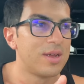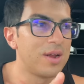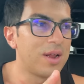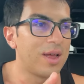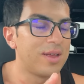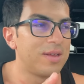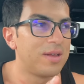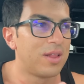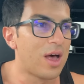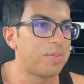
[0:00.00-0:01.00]
you're,
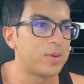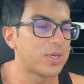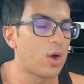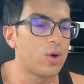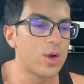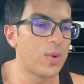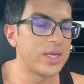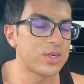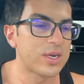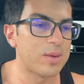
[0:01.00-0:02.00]
a lot of people say, oh, you're
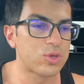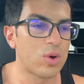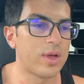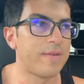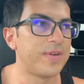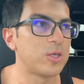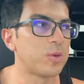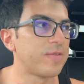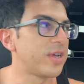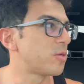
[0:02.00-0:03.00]
wasting your time scrolling on
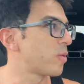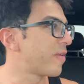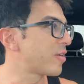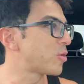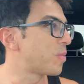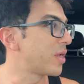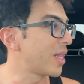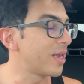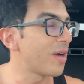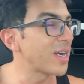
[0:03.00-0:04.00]
Facebook, Facebook, Facebook,
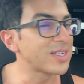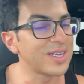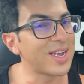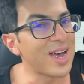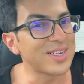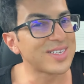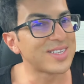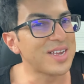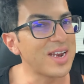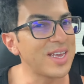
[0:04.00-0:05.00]
but you're actually kind of
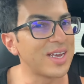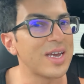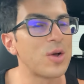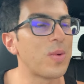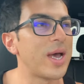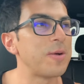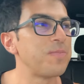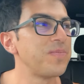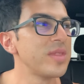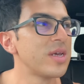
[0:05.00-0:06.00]
studying in a way.
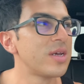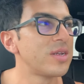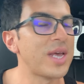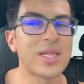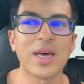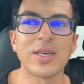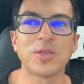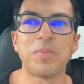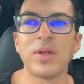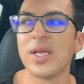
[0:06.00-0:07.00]
Take that
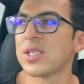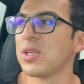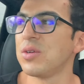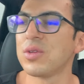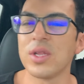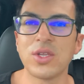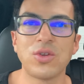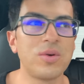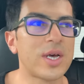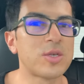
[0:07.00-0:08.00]
as a let's use let's
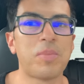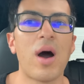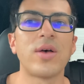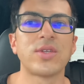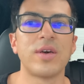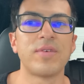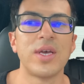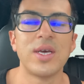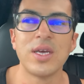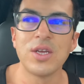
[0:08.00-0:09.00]
do it as a positive.
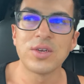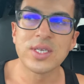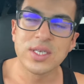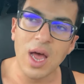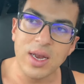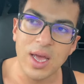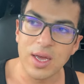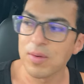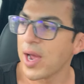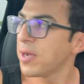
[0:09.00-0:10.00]
You're
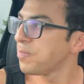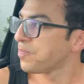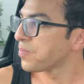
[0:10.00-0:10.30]
studying, right?